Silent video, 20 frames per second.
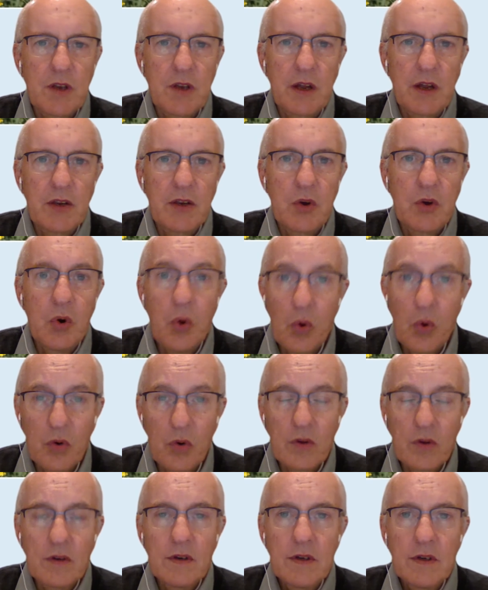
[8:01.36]
like
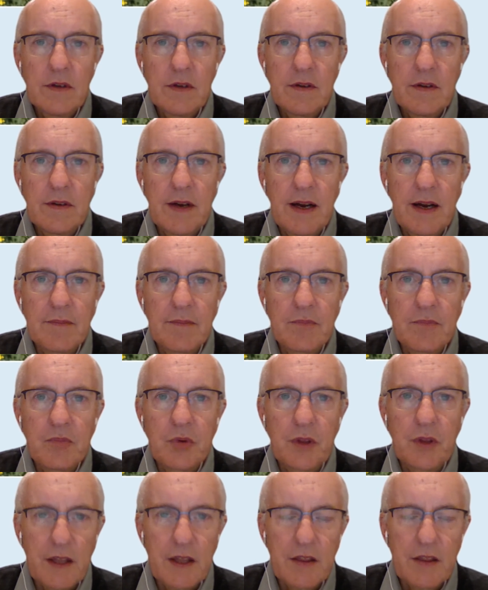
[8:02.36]
corn
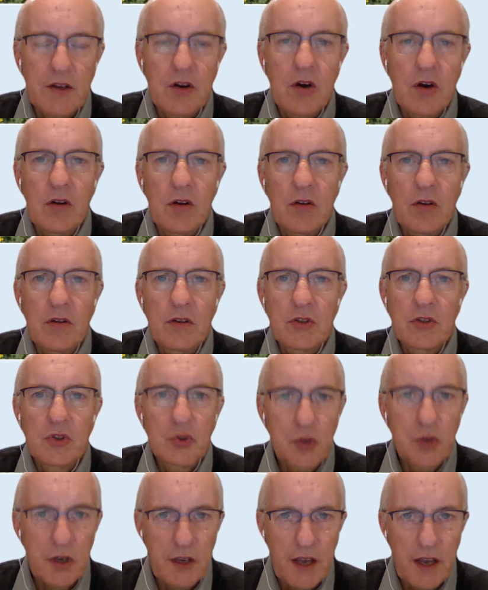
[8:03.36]
with ethanol,
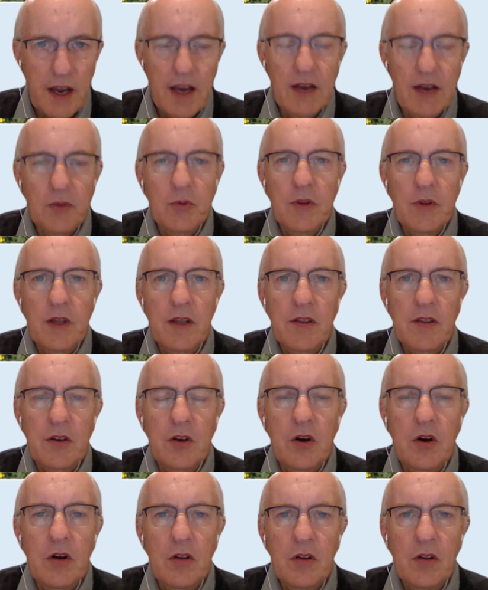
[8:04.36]
sugarcane with
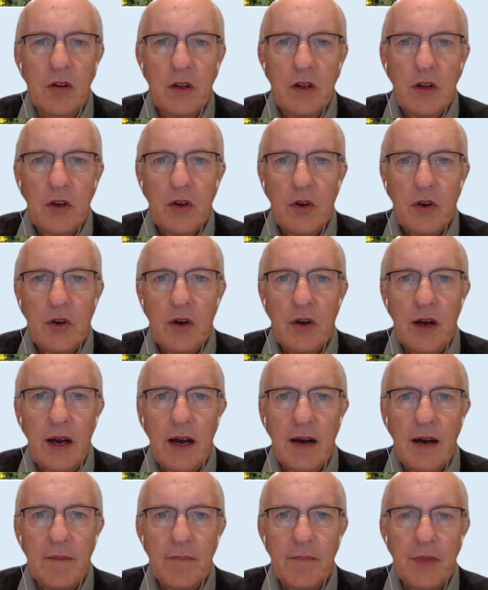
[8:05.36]
ethanol,
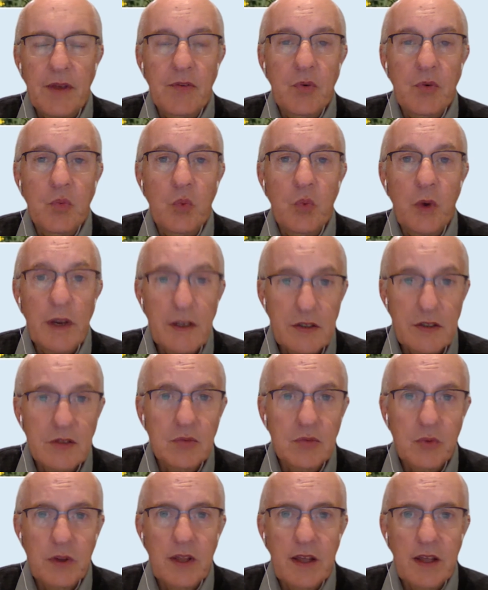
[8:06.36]
even wheat
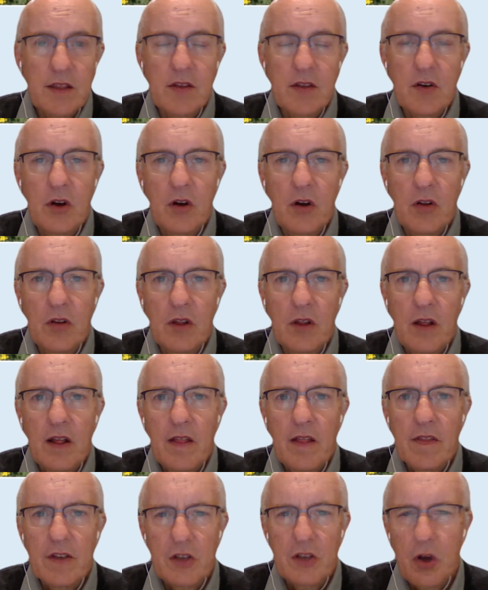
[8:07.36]
with ethanol.
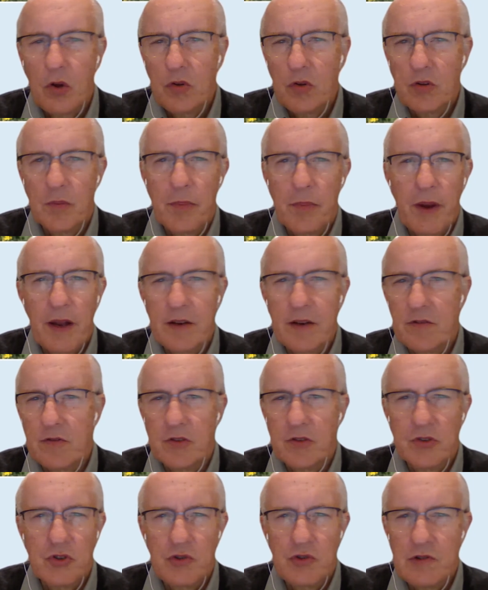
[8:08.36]
This whole debate
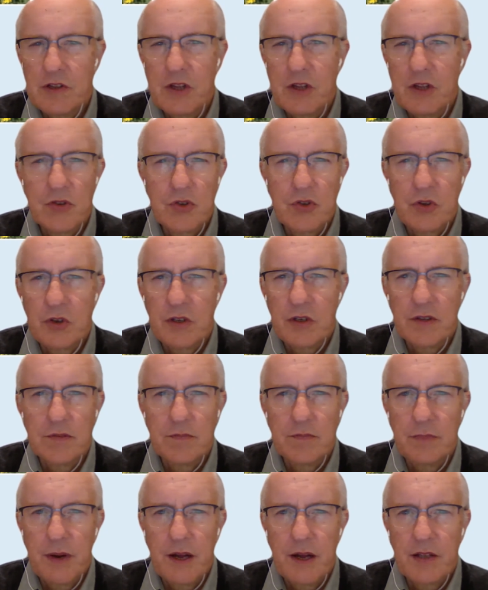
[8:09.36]
during those early
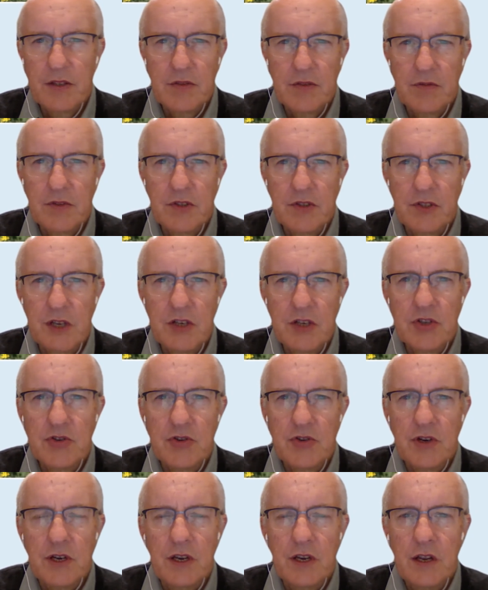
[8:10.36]
parts of this
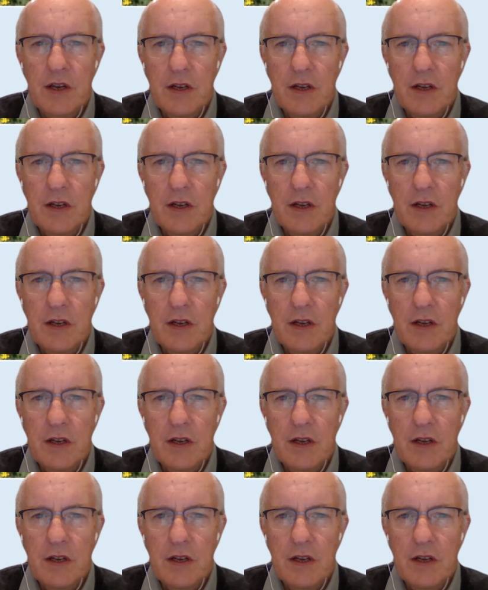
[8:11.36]
century,